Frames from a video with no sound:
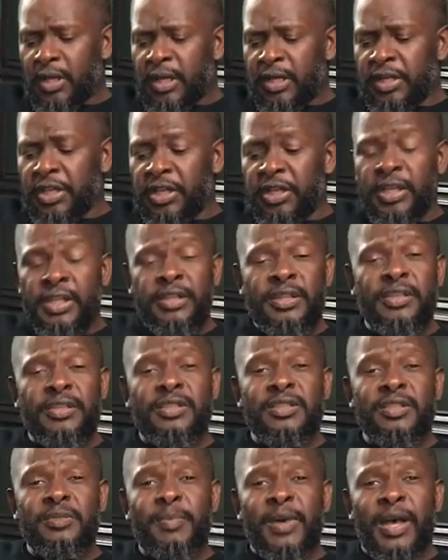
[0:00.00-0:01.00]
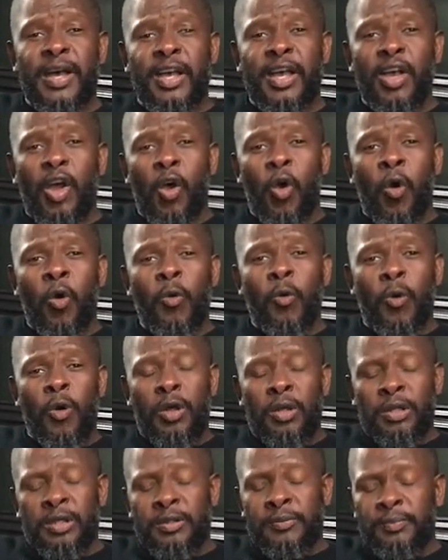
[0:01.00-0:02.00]
Again, this is by
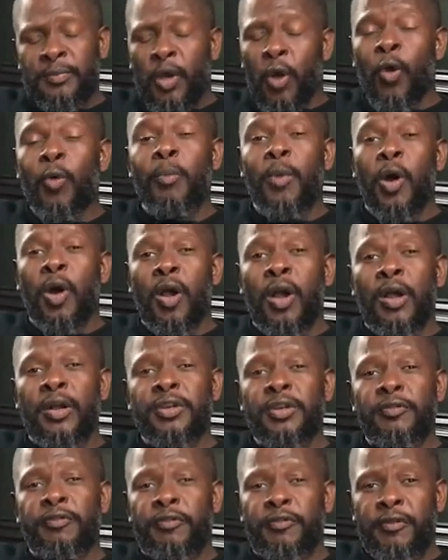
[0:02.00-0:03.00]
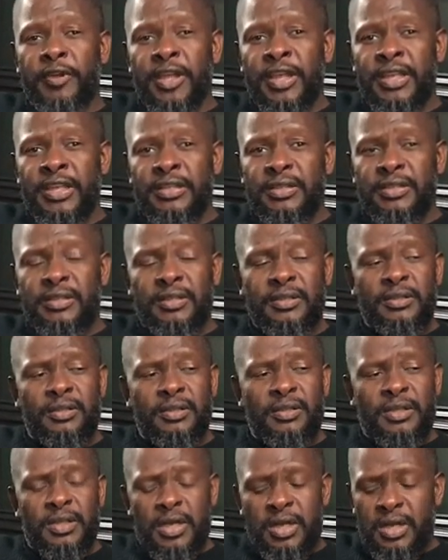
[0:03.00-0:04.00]
um, Omar DeFres
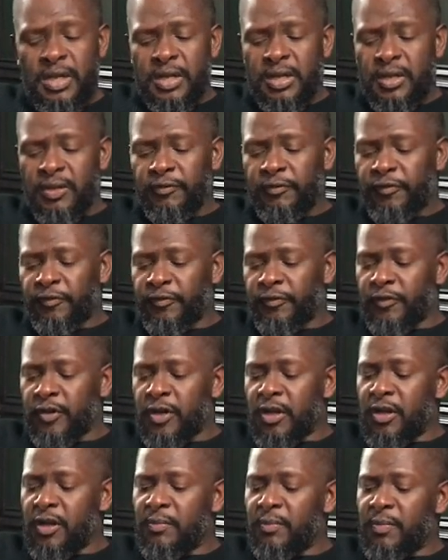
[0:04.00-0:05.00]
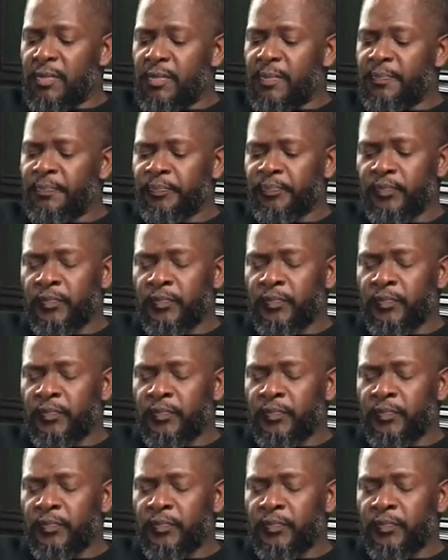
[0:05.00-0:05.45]
uh, from